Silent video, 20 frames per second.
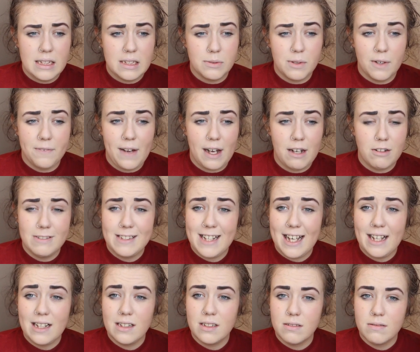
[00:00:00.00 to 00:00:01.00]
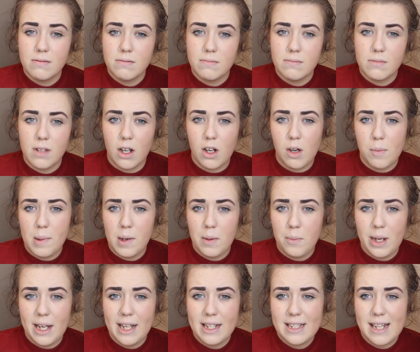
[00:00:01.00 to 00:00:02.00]
were found dead a couple of
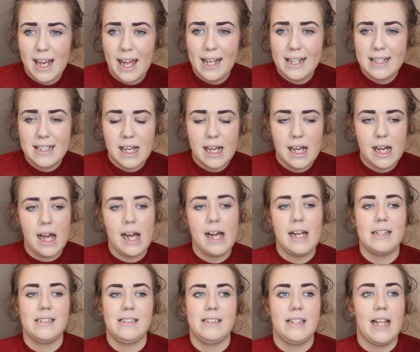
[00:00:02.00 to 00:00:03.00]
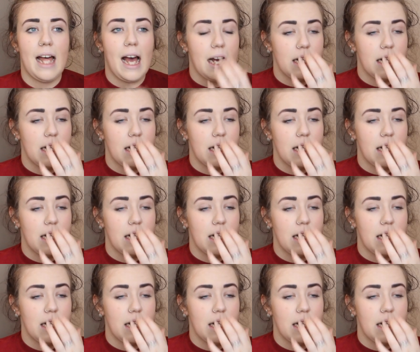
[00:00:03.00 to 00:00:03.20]
weeks later, and